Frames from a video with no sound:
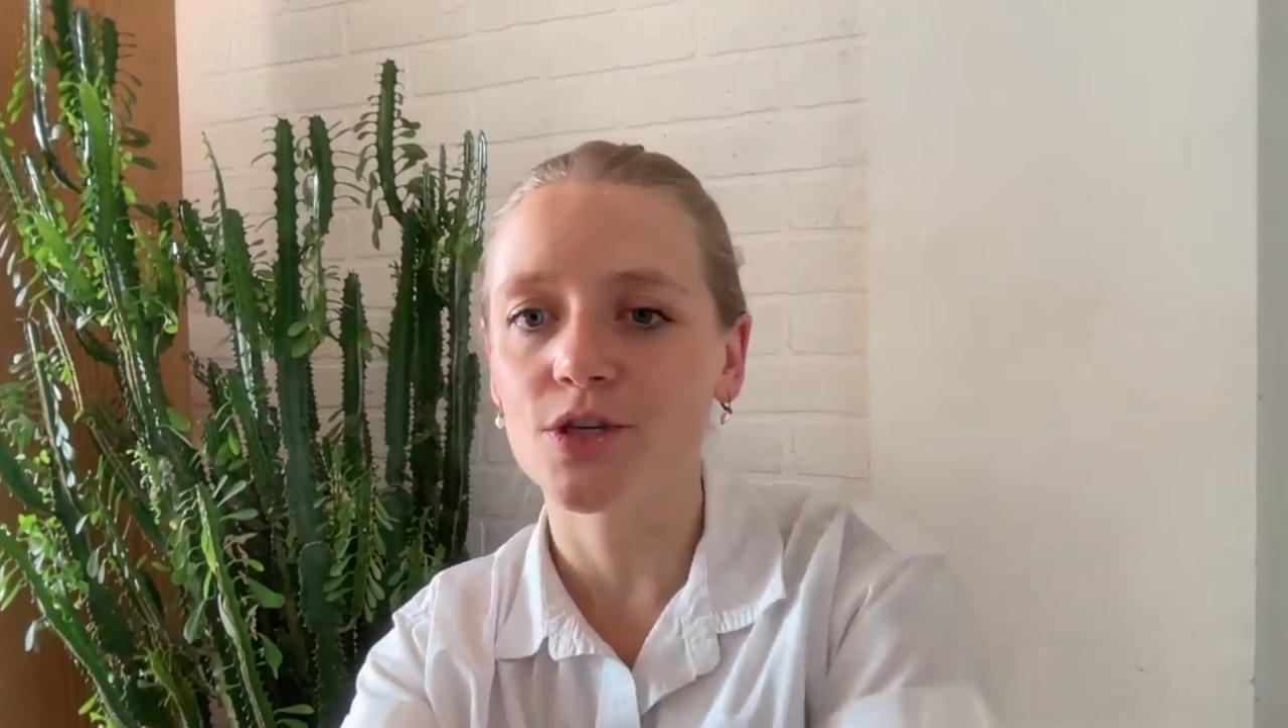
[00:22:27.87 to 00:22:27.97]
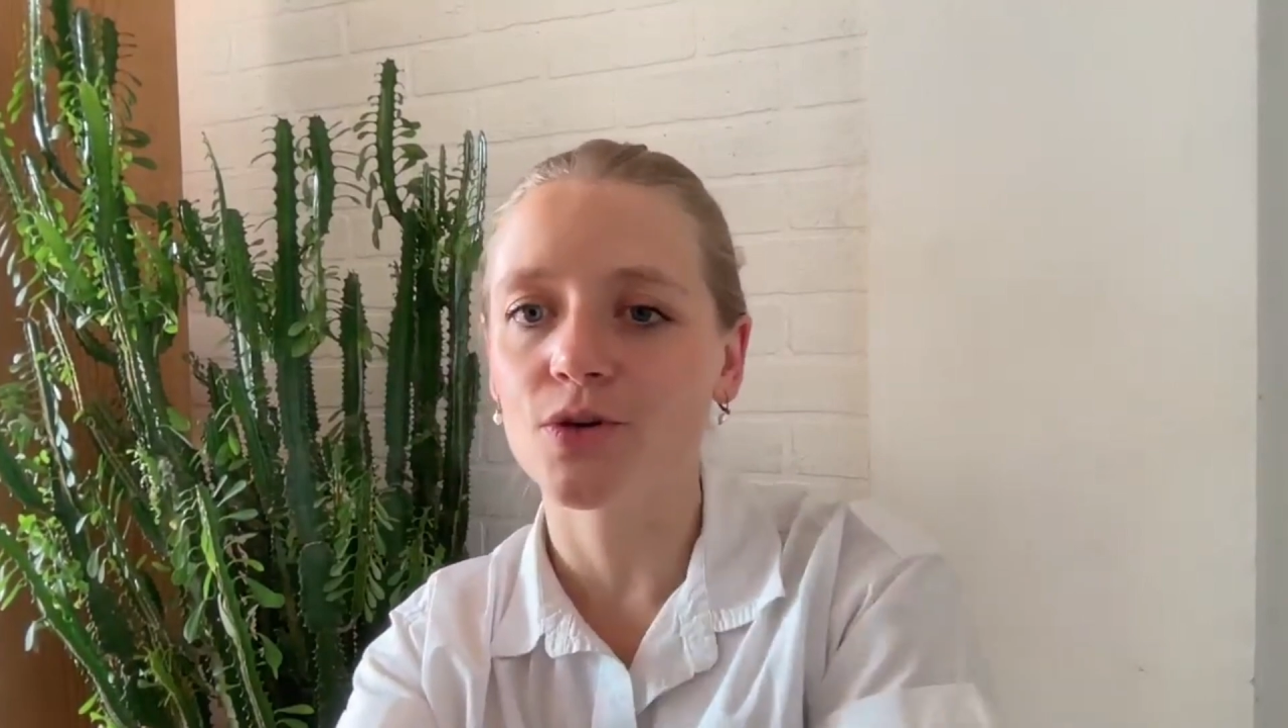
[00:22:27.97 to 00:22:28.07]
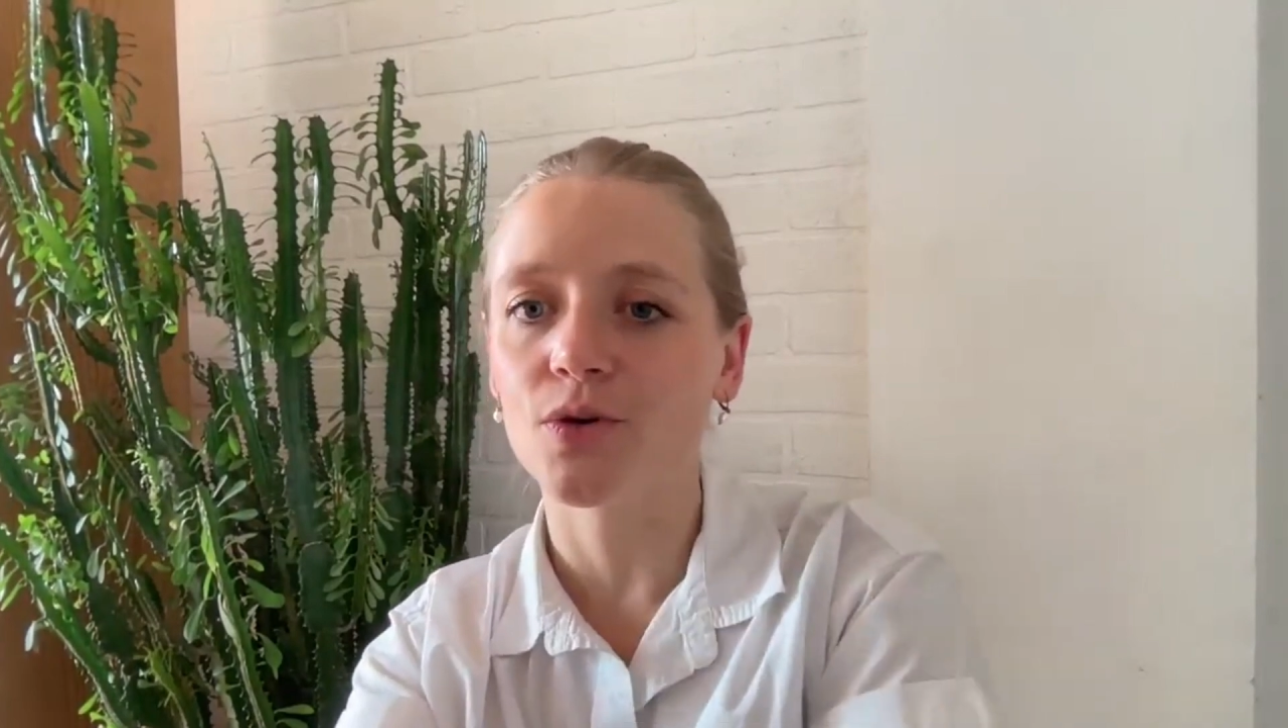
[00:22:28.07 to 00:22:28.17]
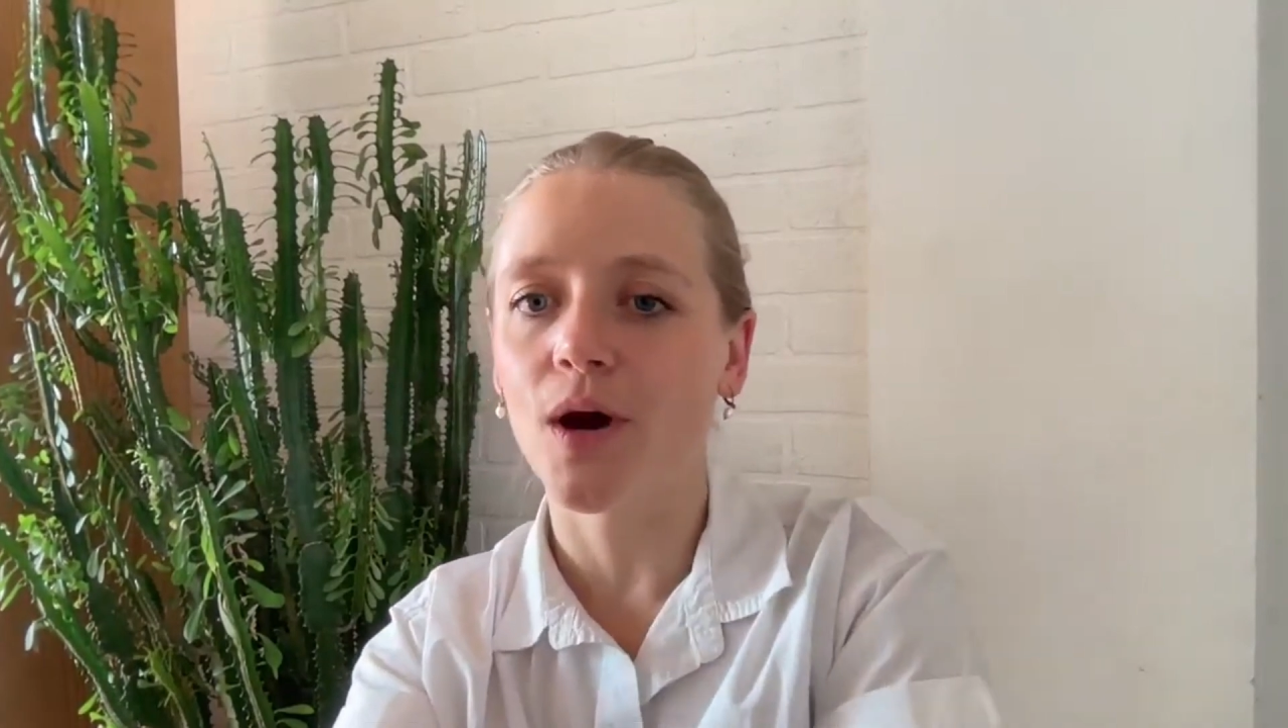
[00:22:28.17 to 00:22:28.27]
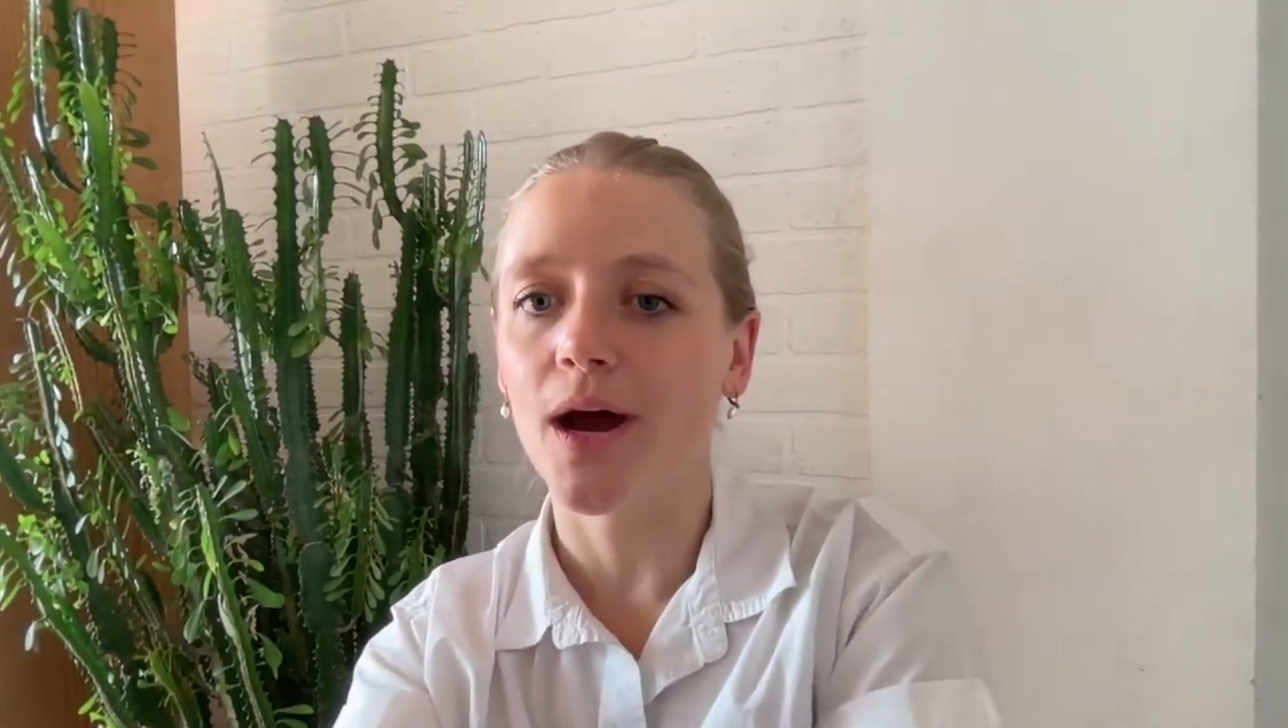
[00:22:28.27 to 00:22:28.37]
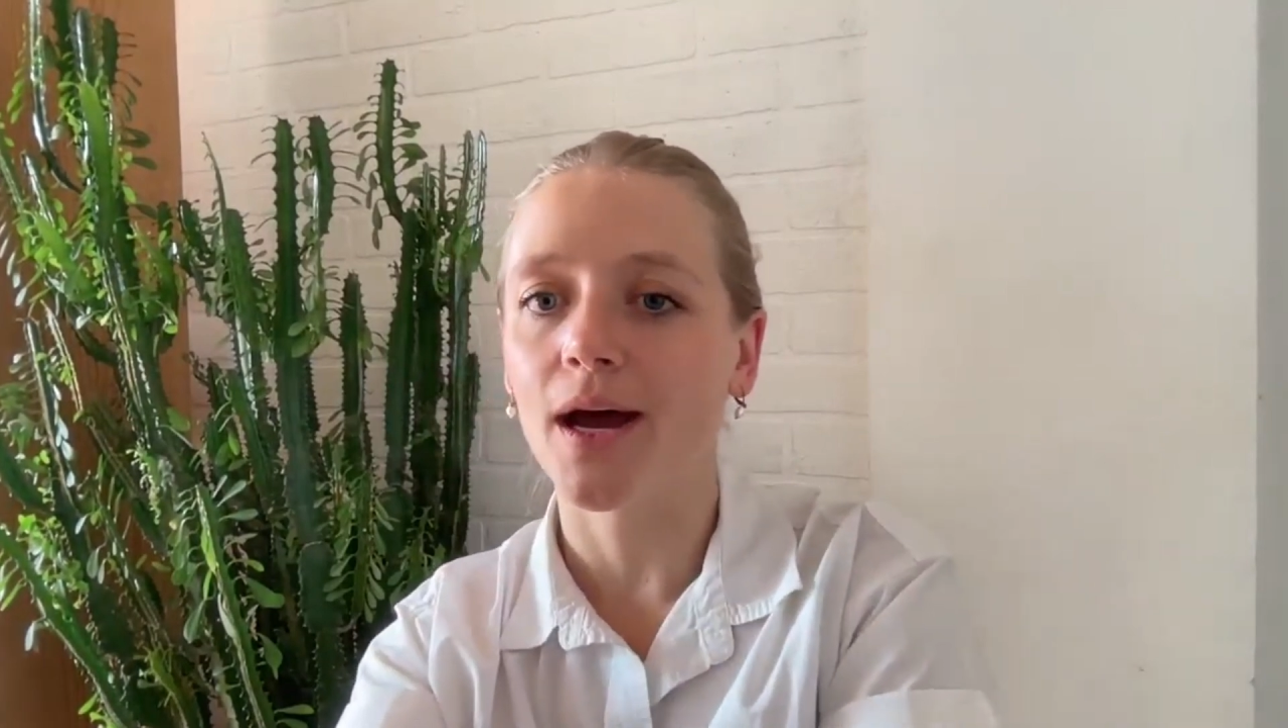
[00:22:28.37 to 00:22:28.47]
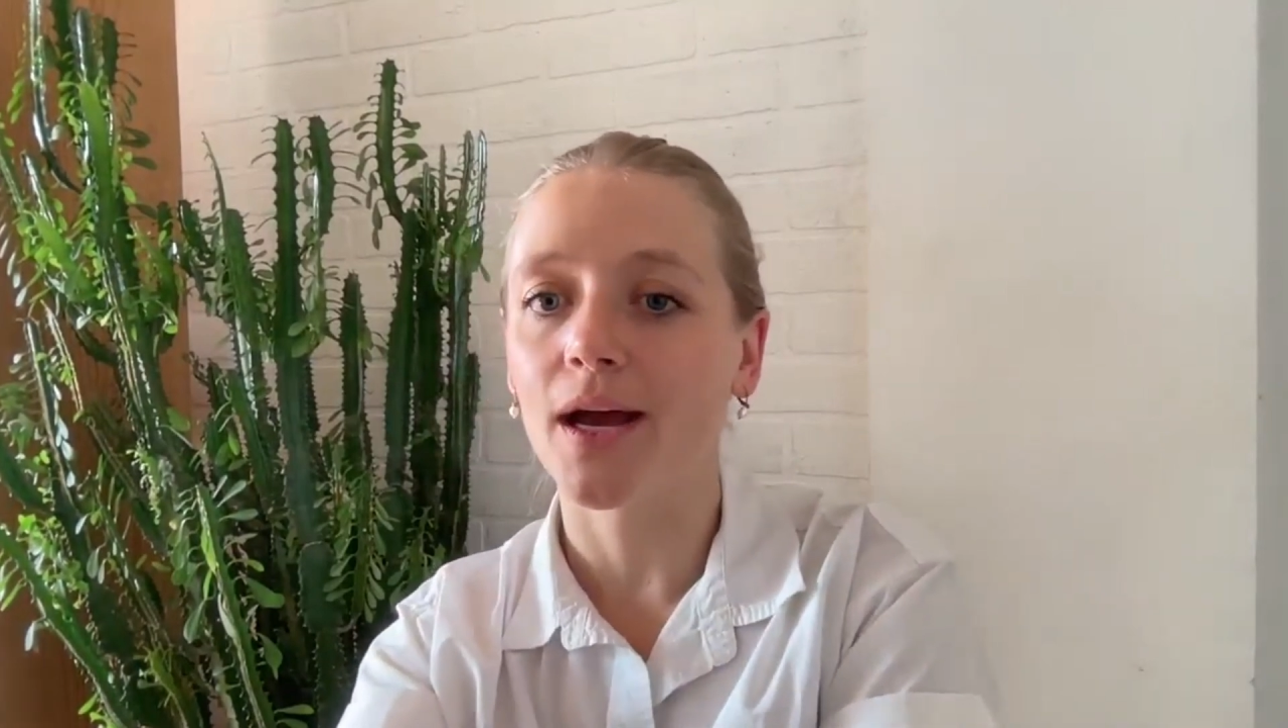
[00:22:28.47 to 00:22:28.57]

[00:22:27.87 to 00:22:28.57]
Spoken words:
to